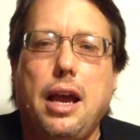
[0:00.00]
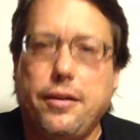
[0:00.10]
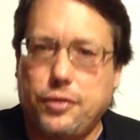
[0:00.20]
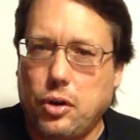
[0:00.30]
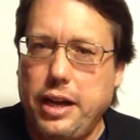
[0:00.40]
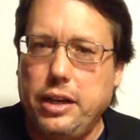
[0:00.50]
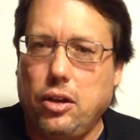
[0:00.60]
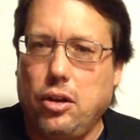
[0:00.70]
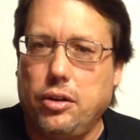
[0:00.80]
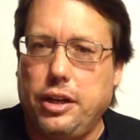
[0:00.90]
After 8
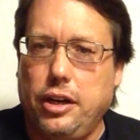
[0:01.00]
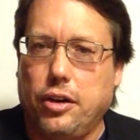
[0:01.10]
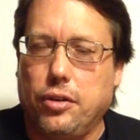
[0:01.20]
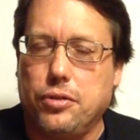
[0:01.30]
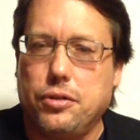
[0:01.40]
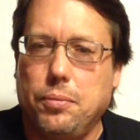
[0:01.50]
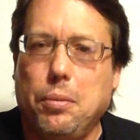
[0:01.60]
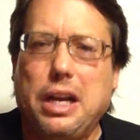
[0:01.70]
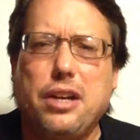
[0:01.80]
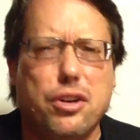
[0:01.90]
long years,
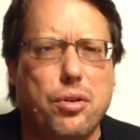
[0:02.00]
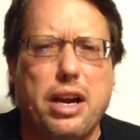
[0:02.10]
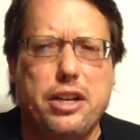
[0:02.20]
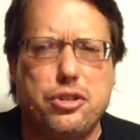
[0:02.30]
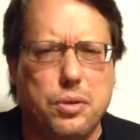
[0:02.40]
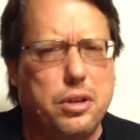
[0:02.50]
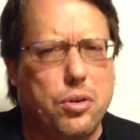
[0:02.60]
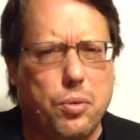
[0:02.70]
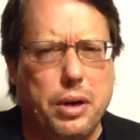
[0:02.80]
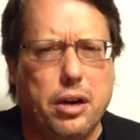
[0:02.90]
my undergraduate
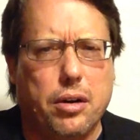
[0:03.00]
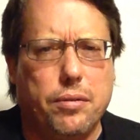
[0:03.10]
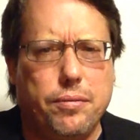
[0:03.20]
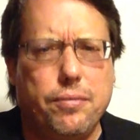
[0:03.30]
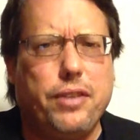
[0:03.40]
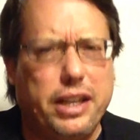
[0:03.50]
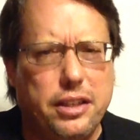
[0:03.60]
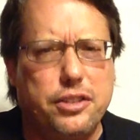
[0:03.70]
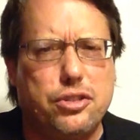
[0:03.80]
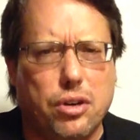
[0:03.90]
career
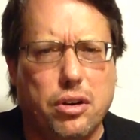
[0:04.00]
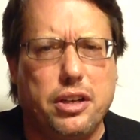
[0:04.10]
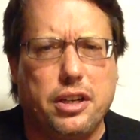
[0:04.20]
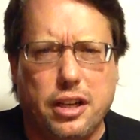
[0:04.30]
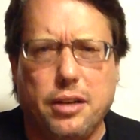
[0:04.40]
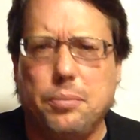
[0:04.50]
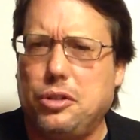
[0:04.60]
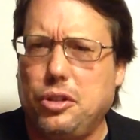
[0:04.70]
finally started to come